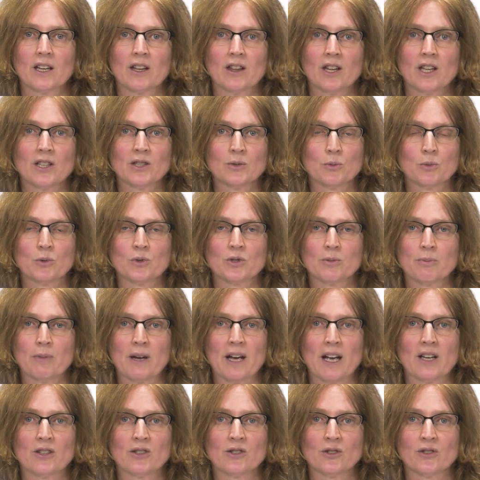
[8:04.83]
This will
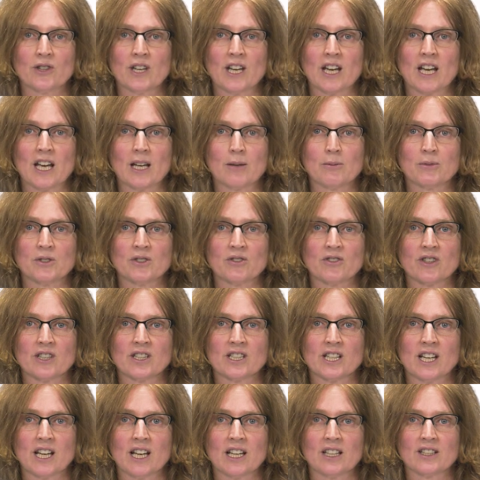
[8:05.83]
depend on the aims of the
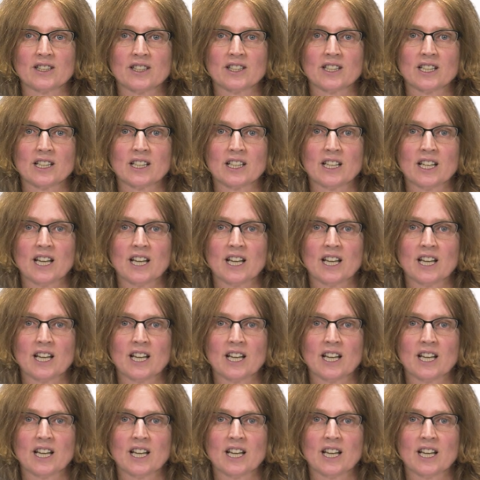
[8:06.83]
test